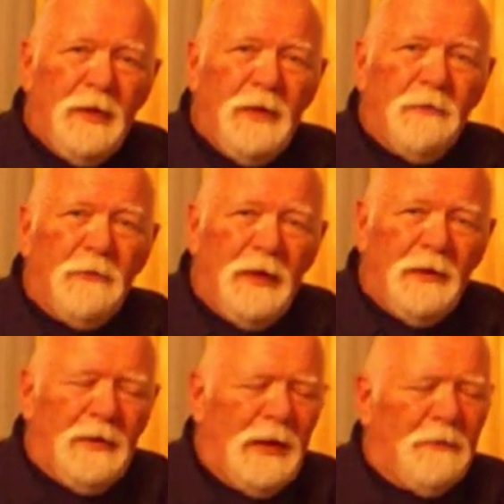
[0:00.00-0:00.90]

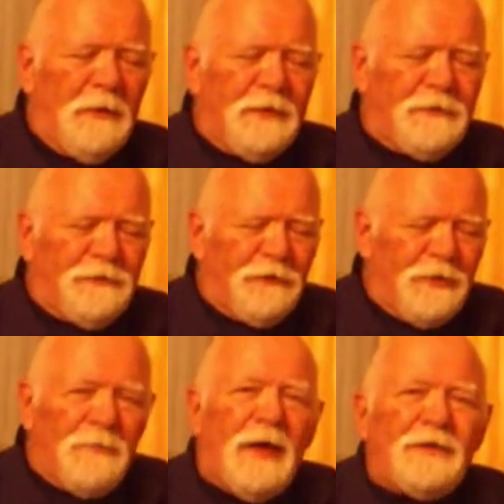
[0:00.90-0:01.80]
Well, I want to show you
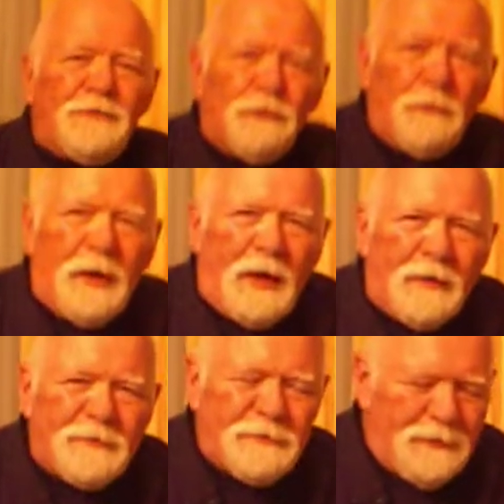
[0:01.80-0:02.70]
my
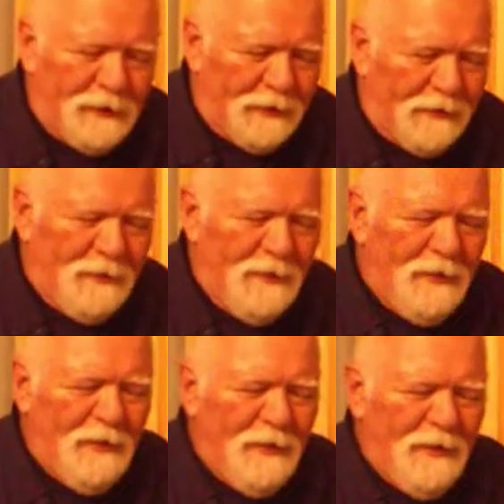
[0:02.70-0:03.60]
toolbox here.
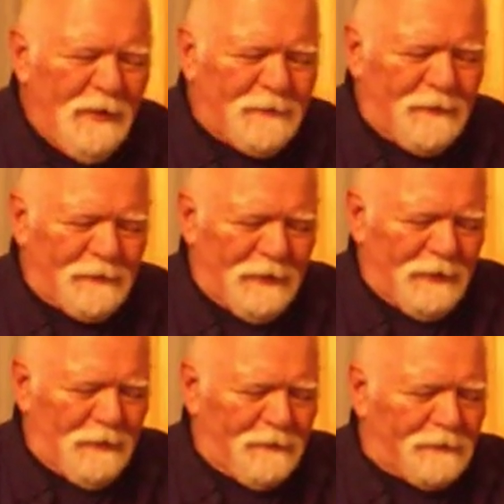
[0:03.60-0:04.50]
It's this
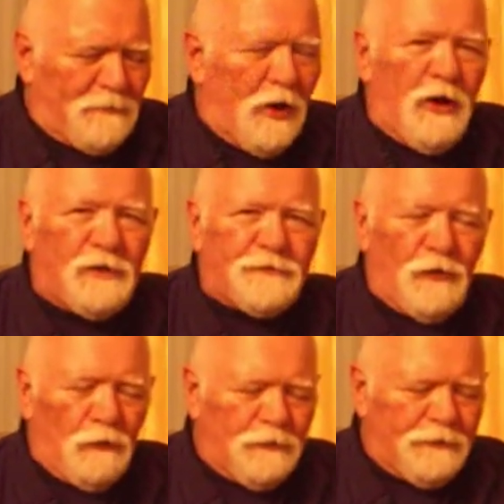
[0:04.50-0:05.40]
little small
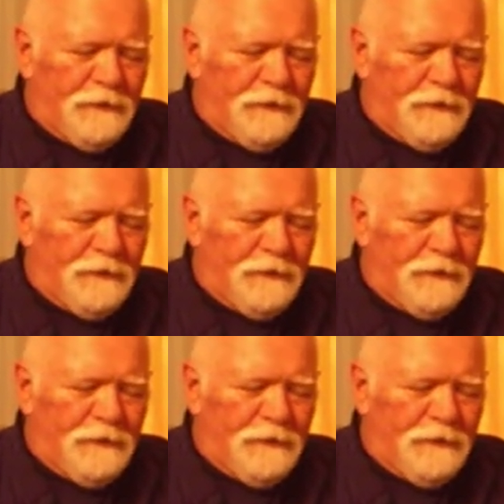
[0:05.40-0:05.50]
tote